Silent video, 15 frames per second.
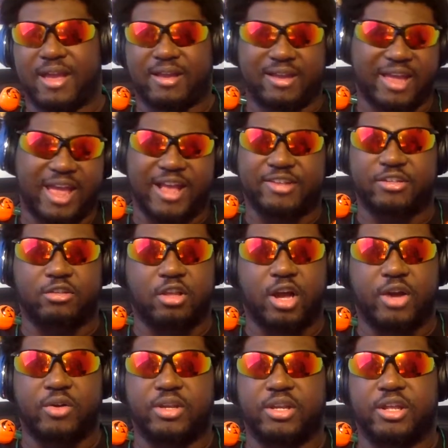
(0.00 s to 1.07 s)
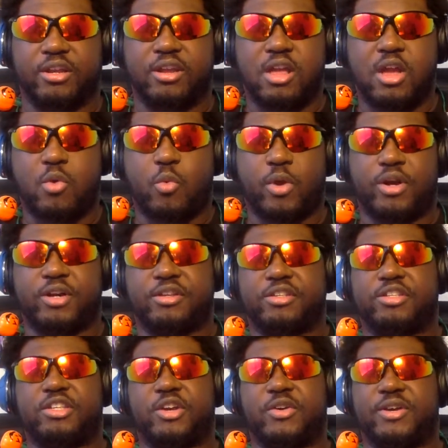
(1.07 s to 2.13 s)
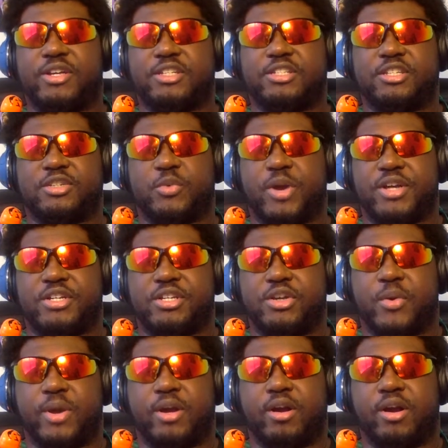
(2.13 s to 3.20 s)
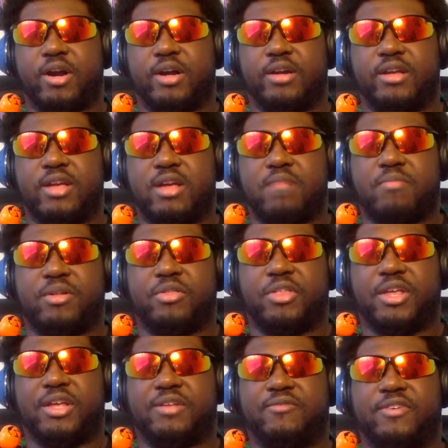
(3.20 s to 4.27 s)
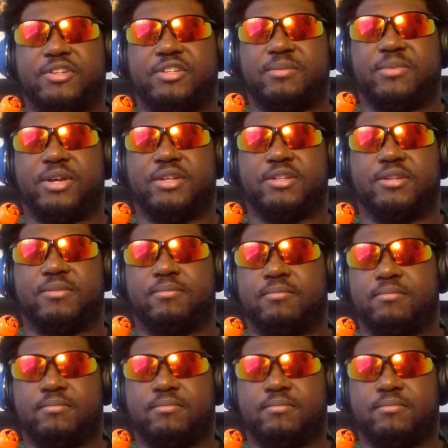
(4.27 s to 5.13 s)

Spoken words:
has a lot in it, where there's a serious situation going on, but then for some reason,